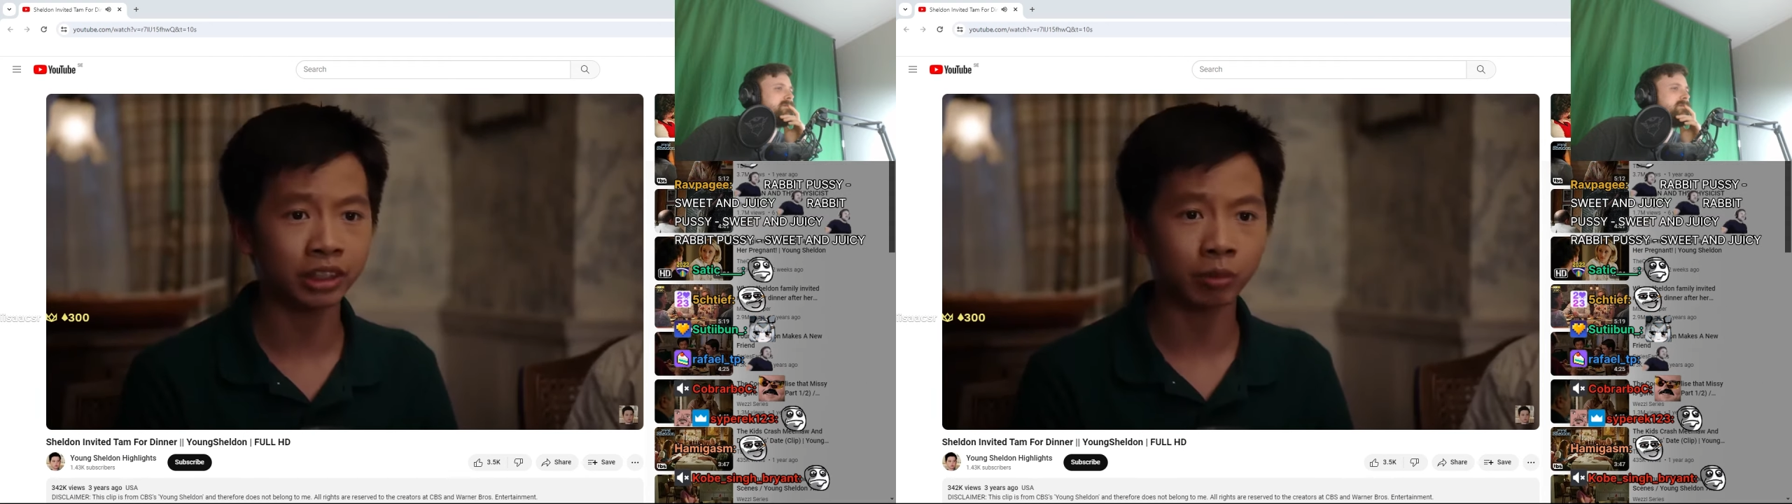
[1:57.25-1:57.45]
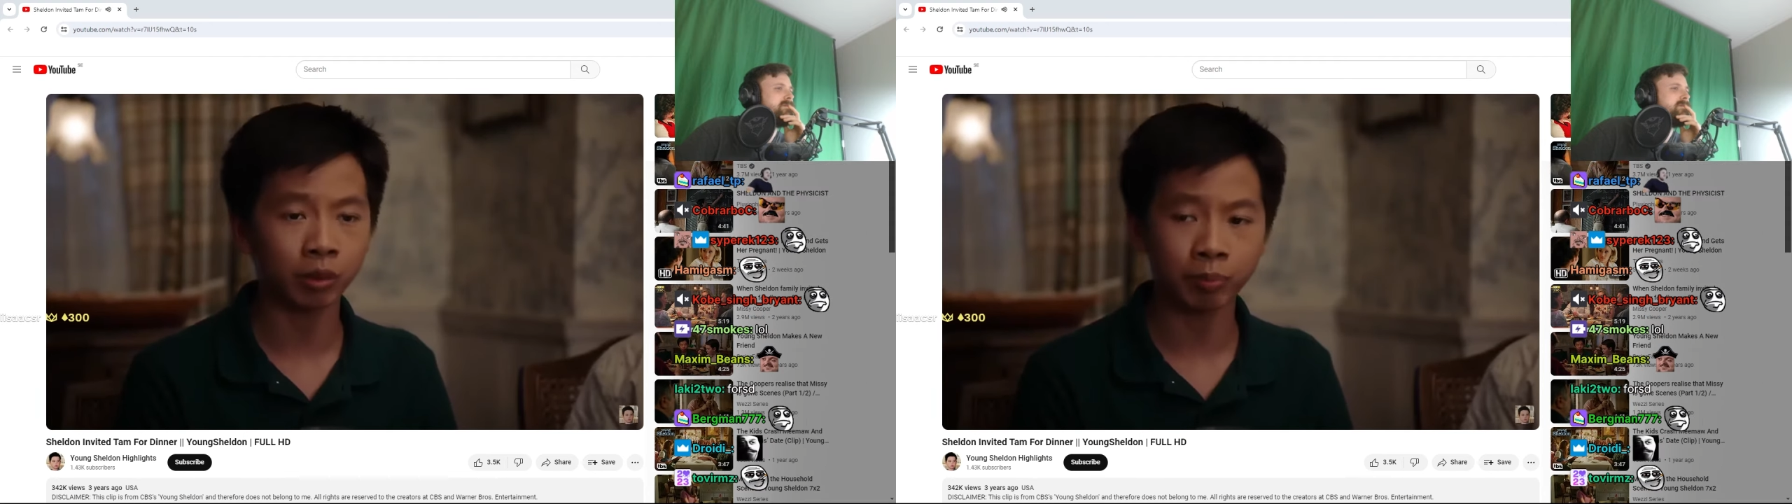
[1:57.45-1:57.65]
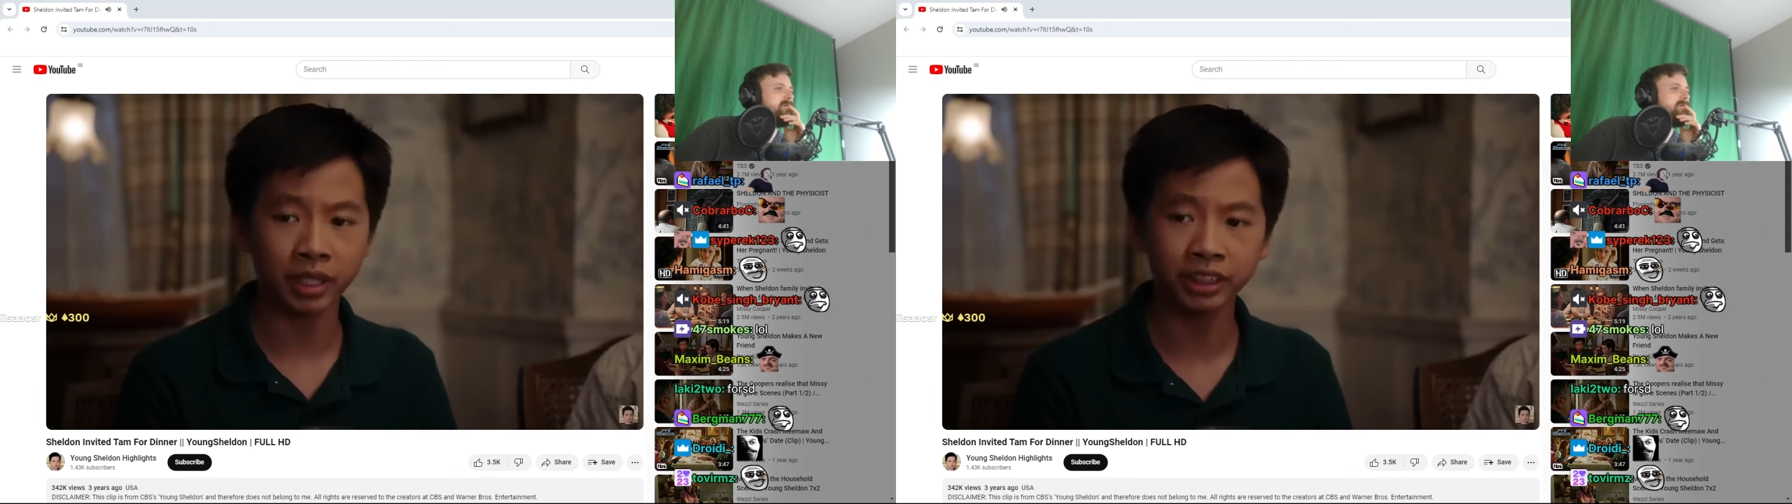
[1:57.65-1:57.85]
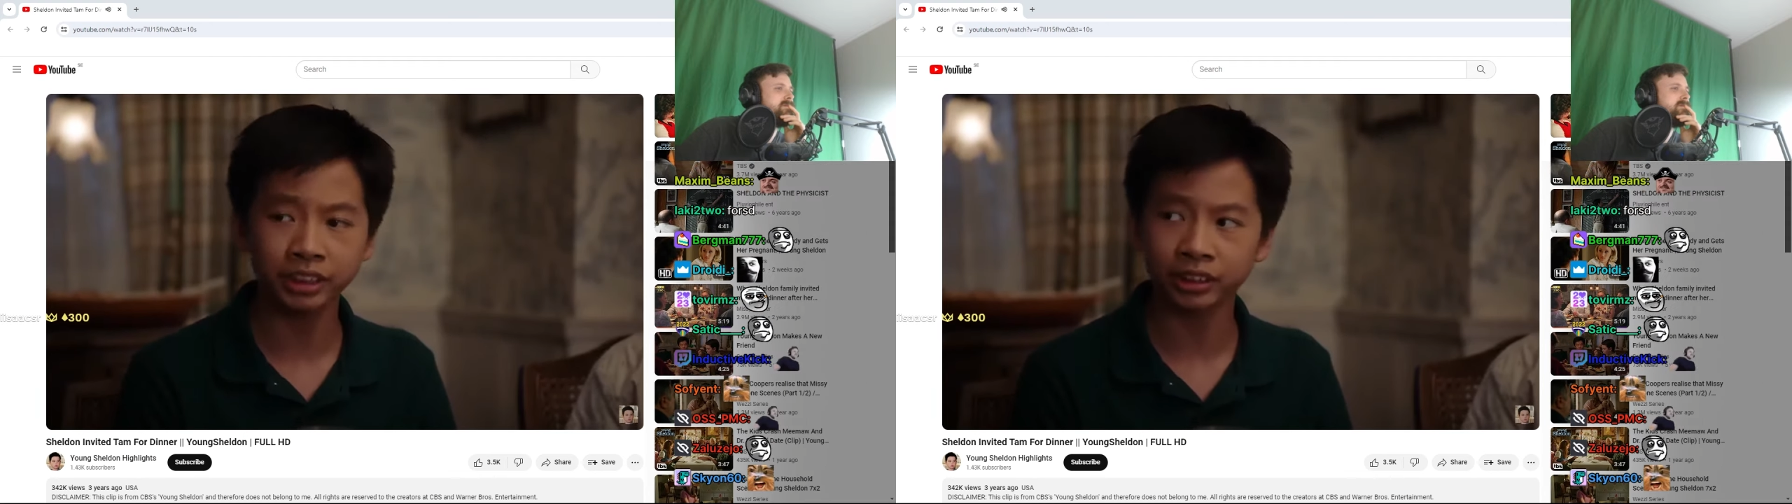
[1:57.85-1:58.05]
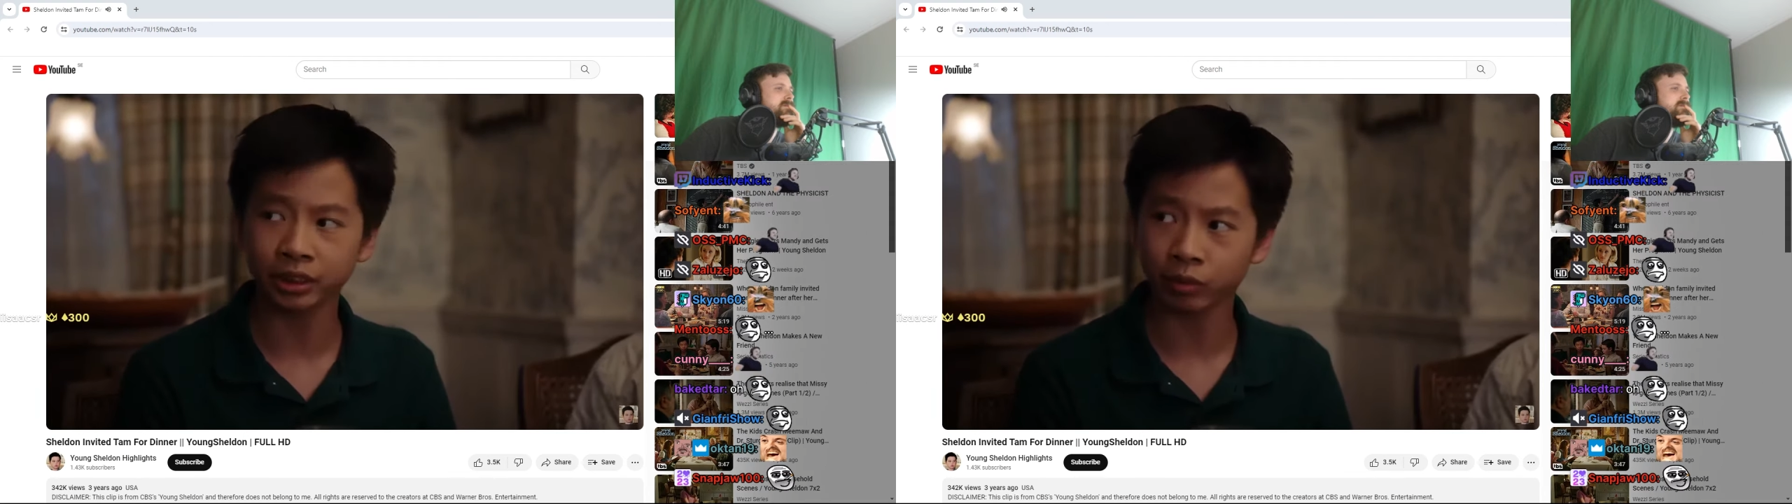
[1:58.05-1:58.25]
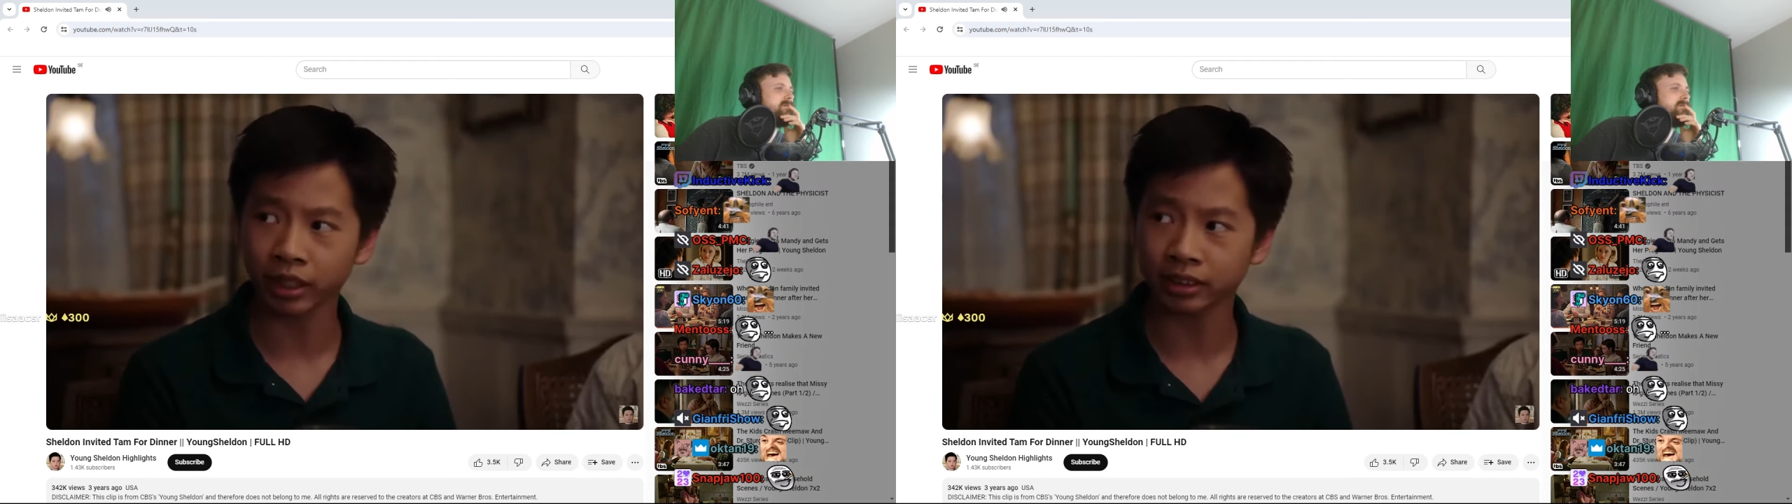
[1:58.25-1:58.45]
eat were pigeons and